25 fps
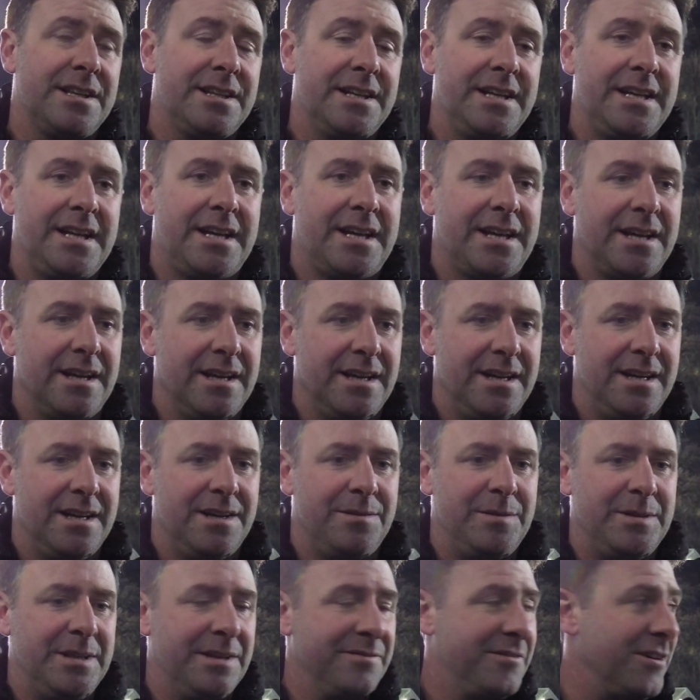think uh,
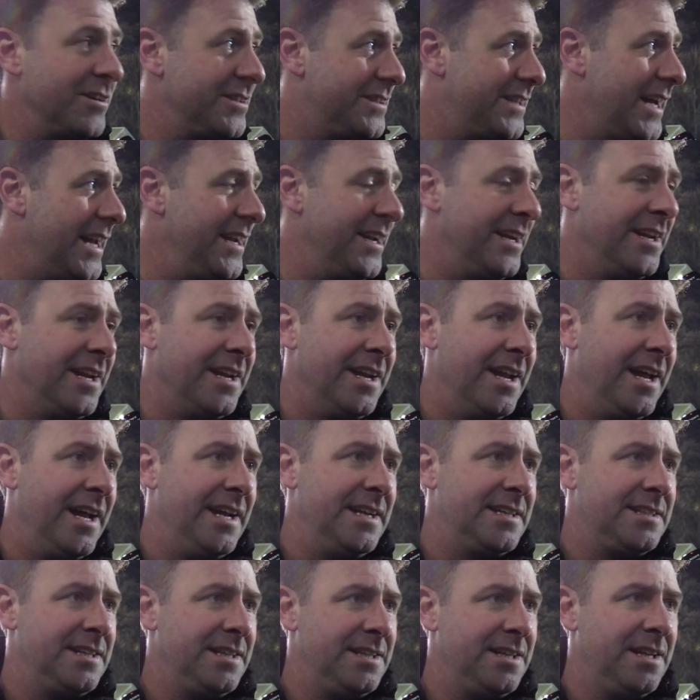when they've got Denton in there,
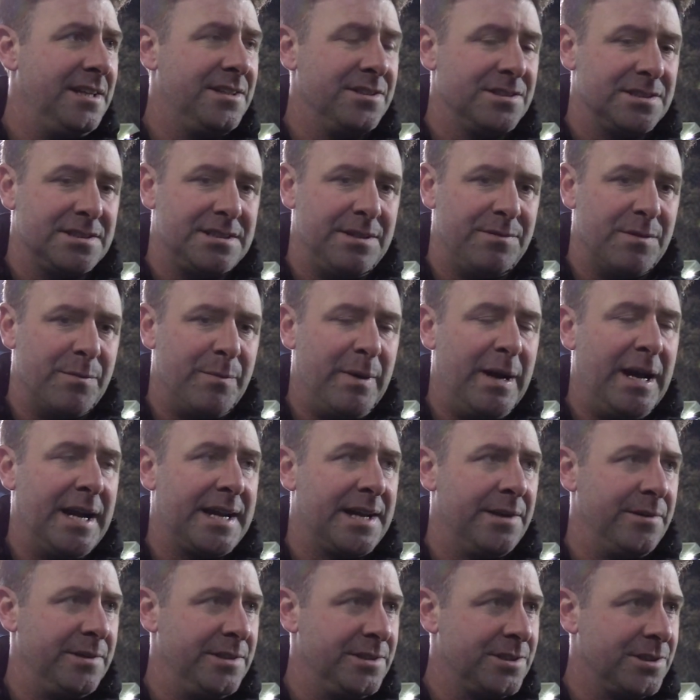he, he doesn't seem to mark
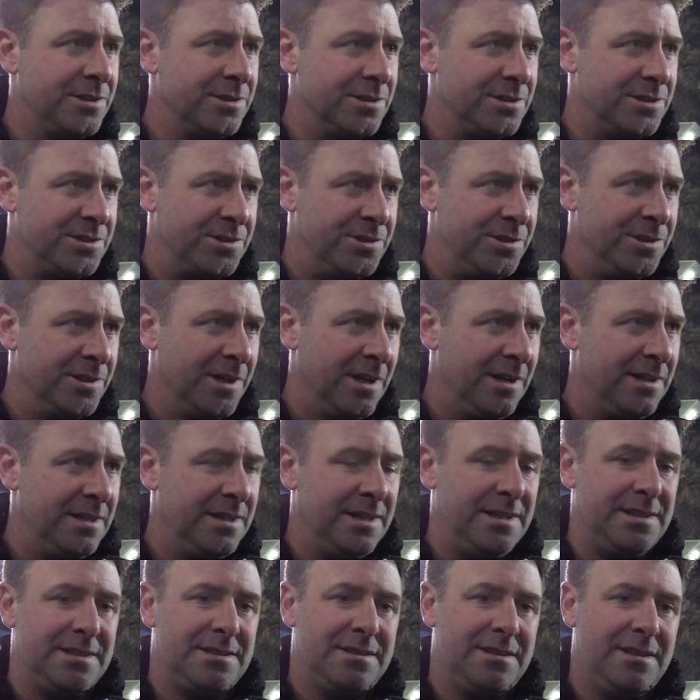him and just goes zonal,
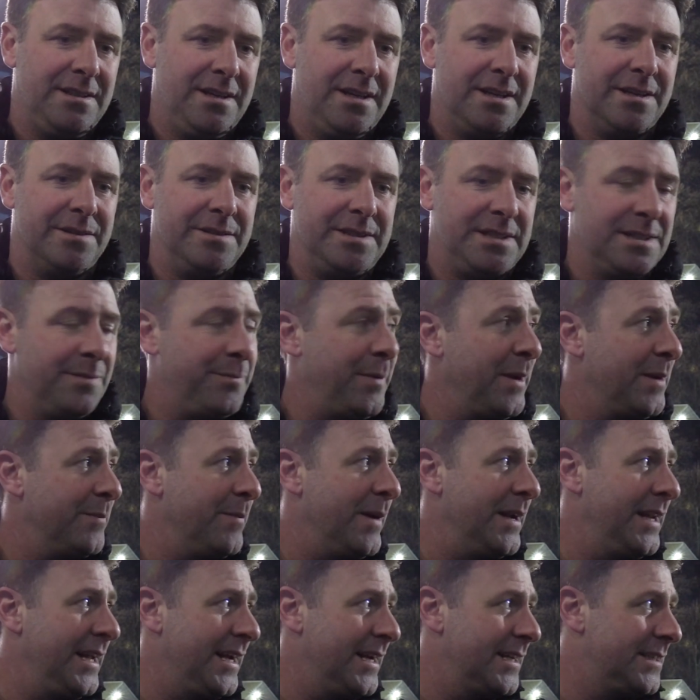and he's you know he's a big
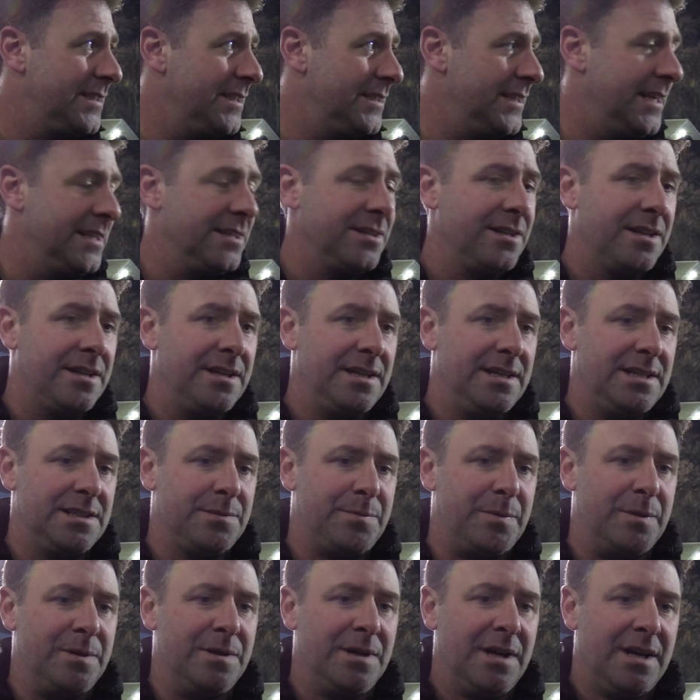man. He gets his head on things,
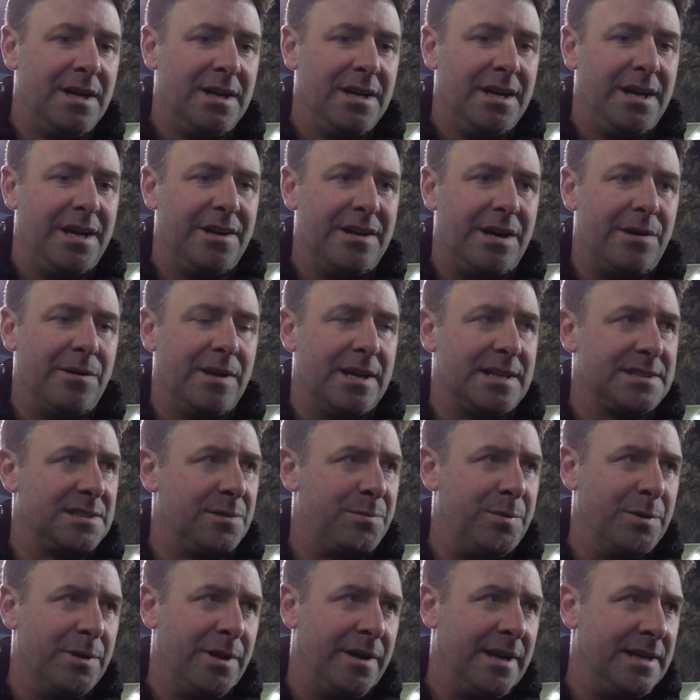but you know our lads will
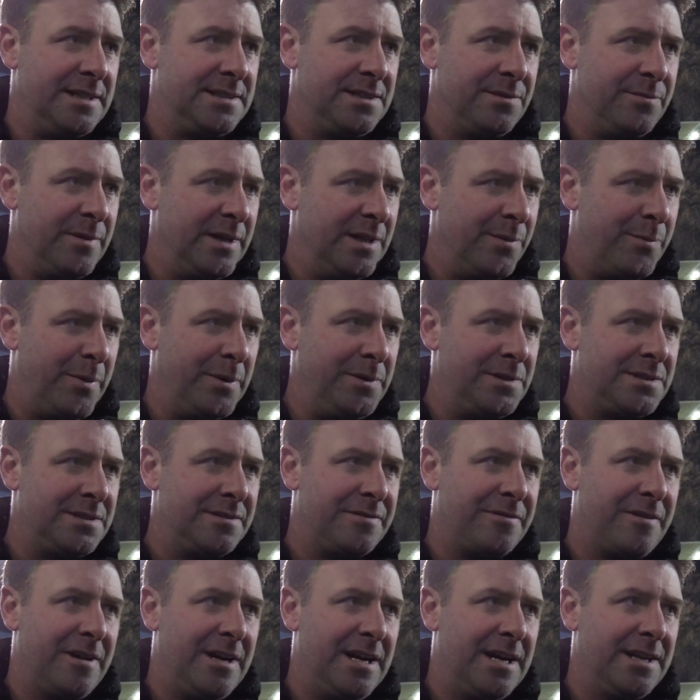put their heads in where the boots are
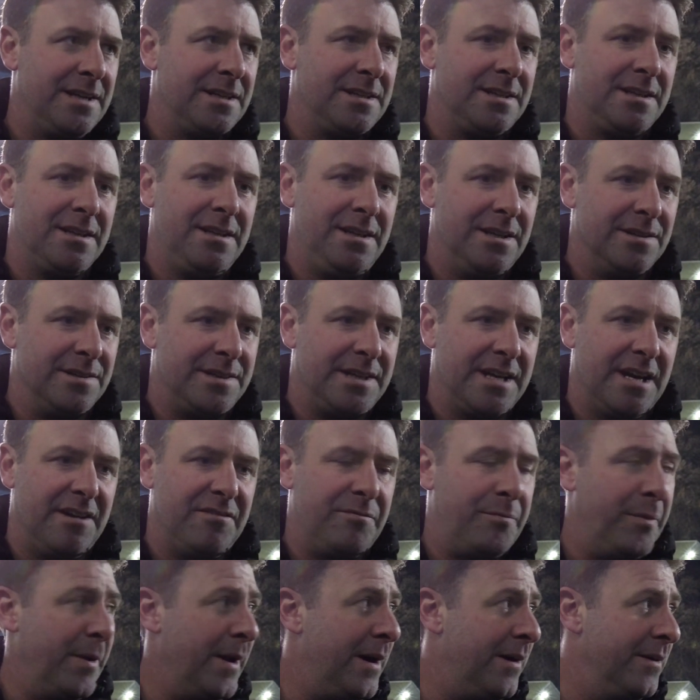flying, and you know
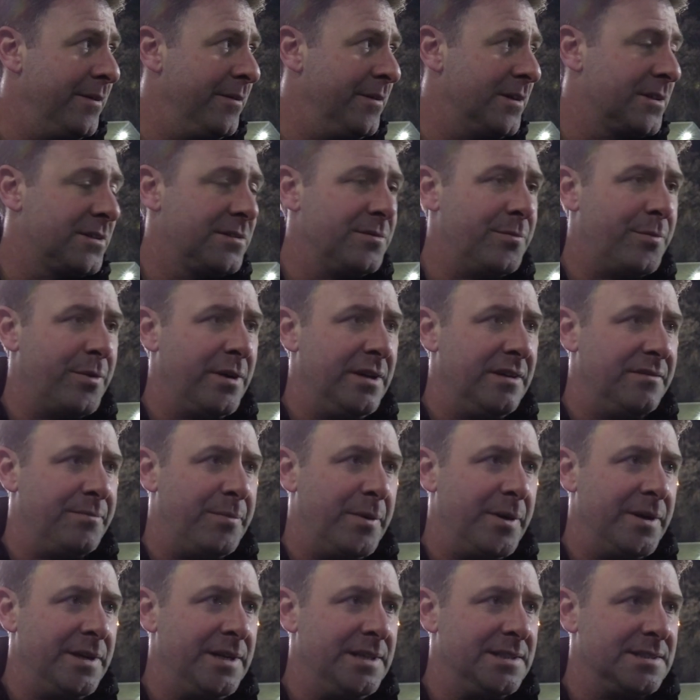Kev Brown who got some brave
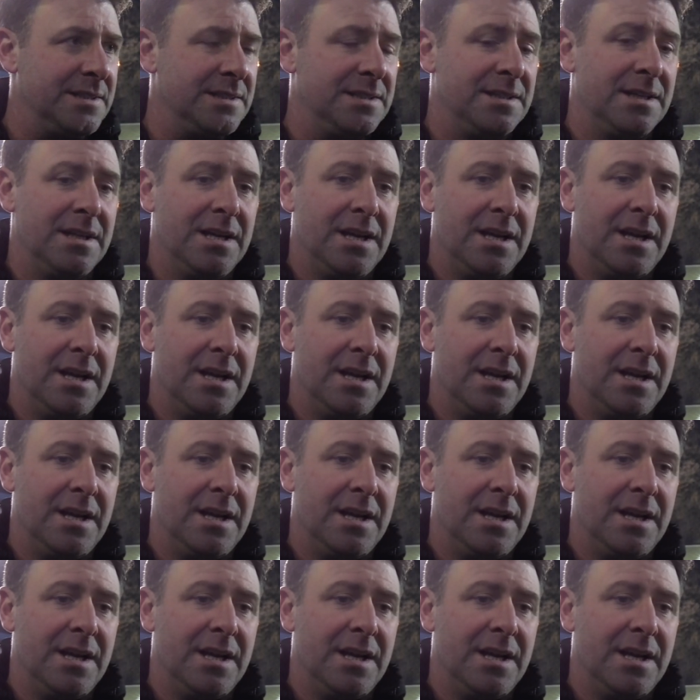boys, and